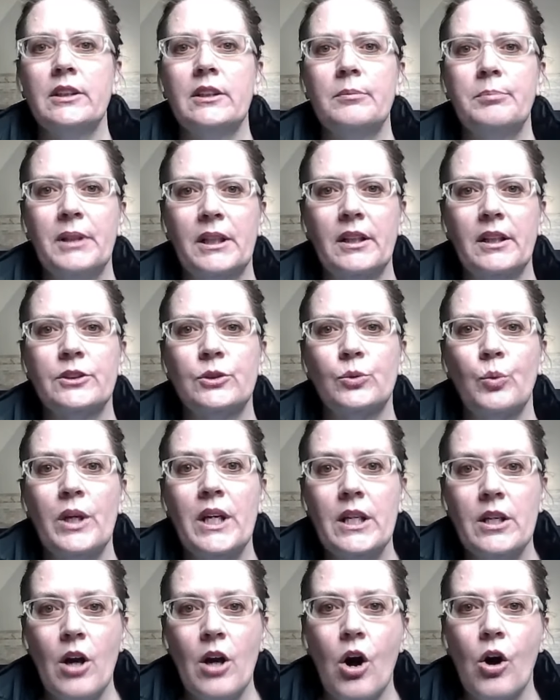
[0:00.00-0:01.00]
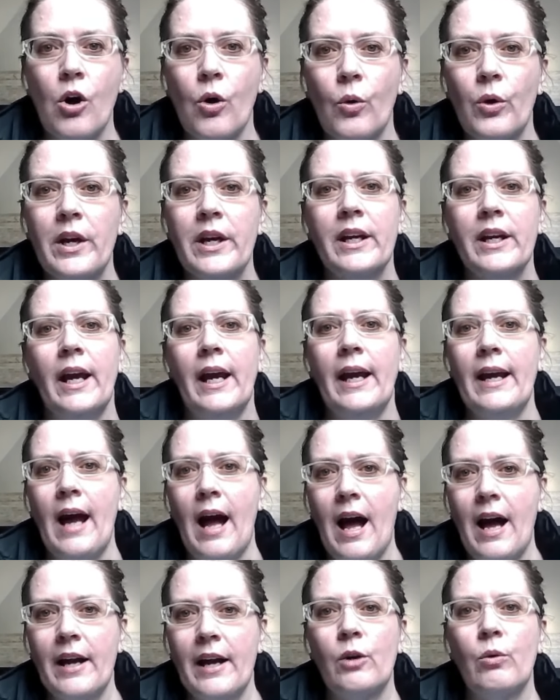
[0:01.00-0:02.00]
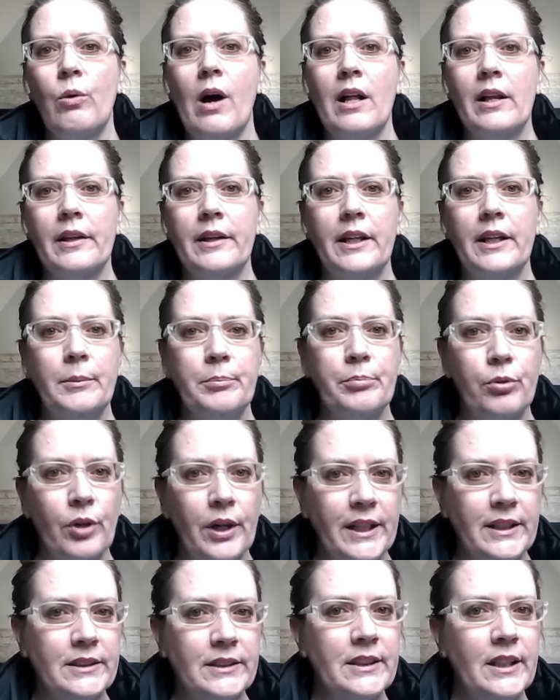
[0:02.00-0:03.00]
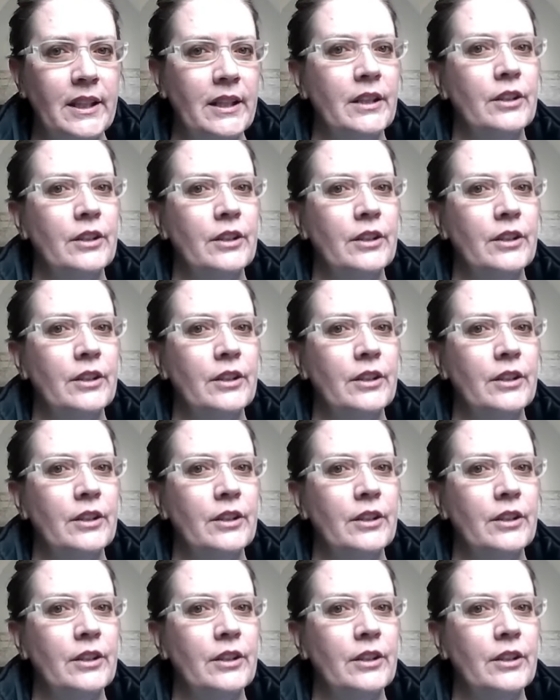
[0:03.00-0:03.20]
because we know a high quality print